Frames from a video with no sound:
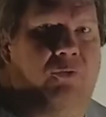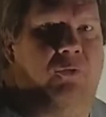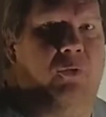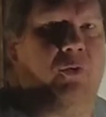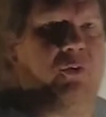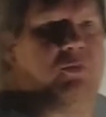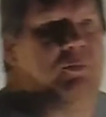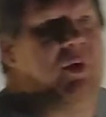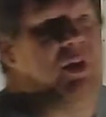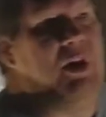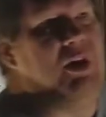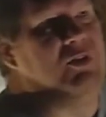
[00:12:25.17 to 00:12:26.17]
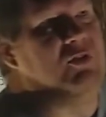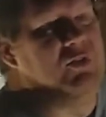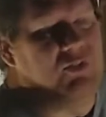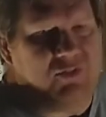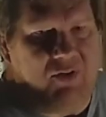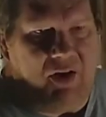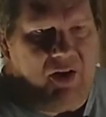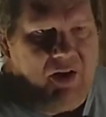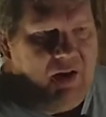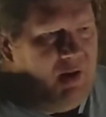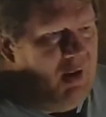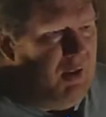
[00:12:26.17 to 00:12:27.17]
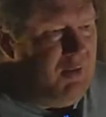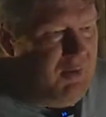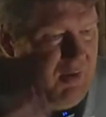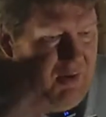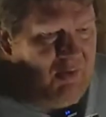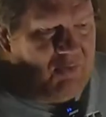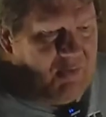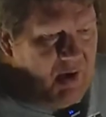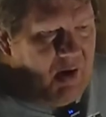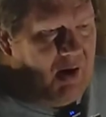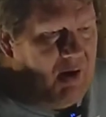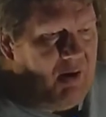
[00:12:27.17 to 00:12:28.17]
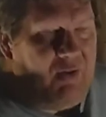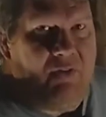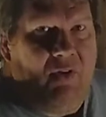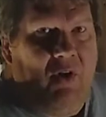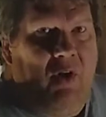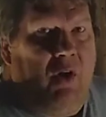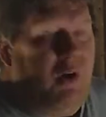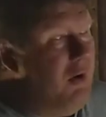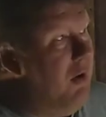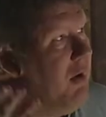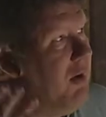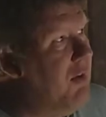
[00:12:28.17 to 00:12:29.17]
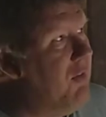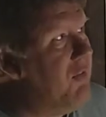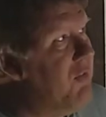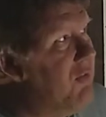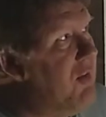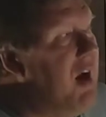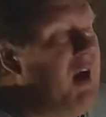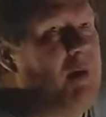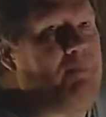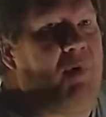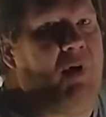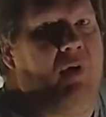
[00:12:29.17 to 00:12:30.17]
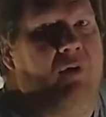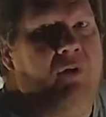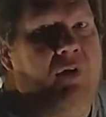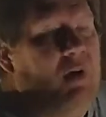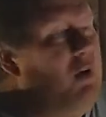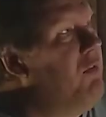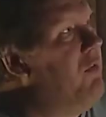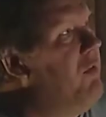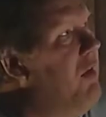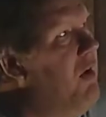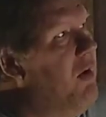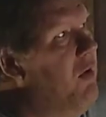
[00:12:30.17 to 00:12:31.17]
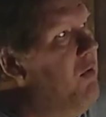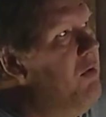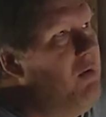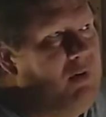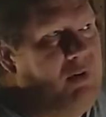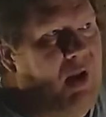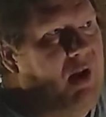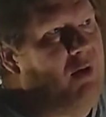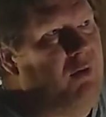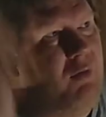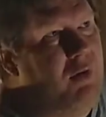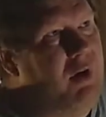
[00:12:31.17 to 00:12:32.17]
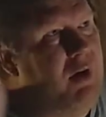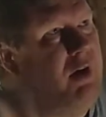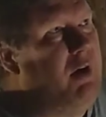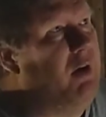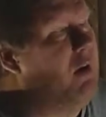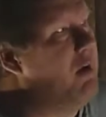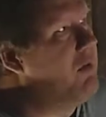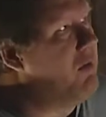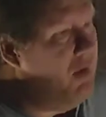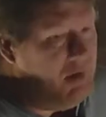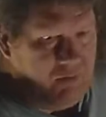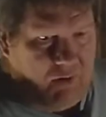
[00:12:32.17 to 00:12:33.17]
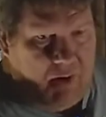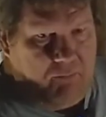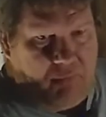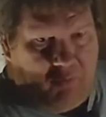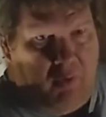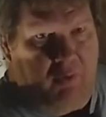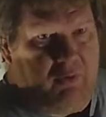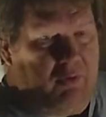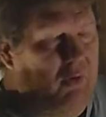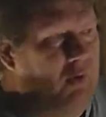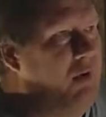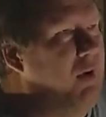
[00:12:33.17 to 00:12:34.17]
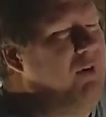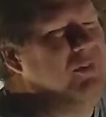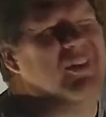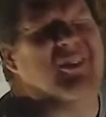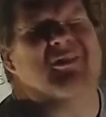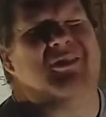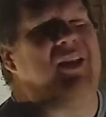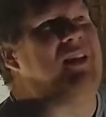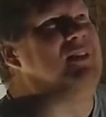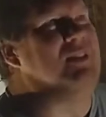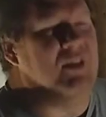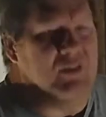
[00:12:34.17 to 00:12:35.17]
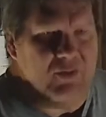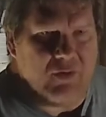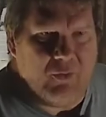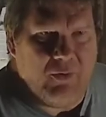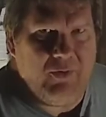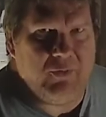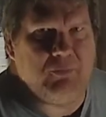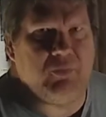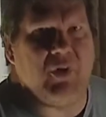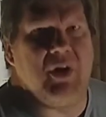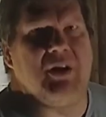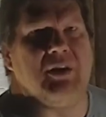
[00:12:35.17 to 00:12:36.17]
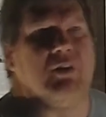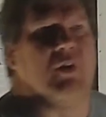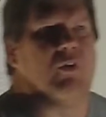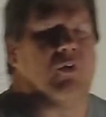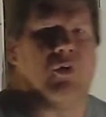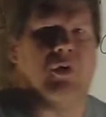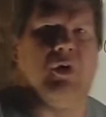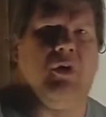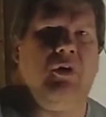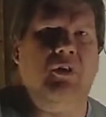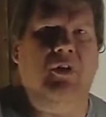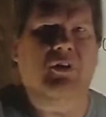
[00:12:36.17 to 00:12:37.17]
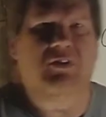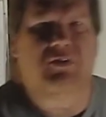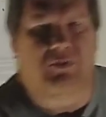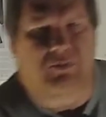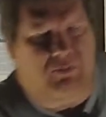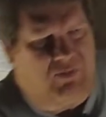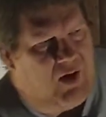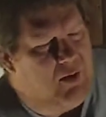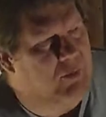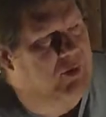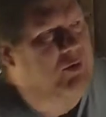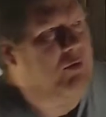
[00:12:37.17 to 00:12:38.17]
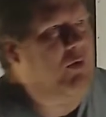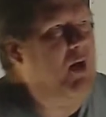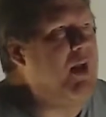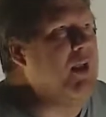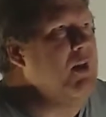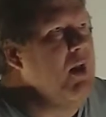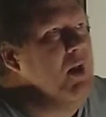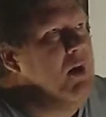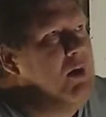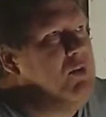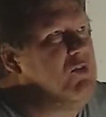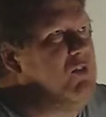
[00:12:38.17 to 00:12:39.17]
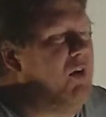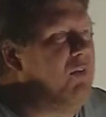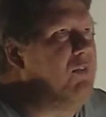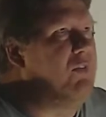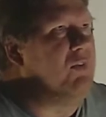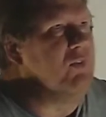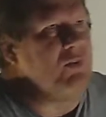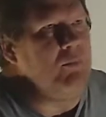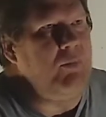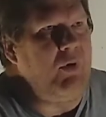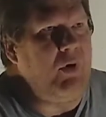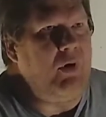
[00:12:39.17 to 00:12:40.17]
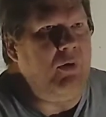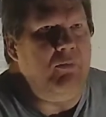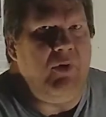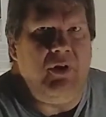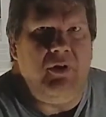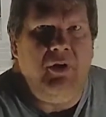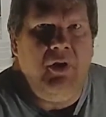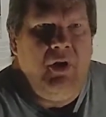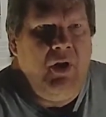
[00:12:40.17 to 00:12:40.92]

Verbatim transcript: enforcement agency. These guys are a Gestapo. So I don't want to hear it that they broke the law. No, they didn't. The ones breaking the law are the Democrat Justice Department.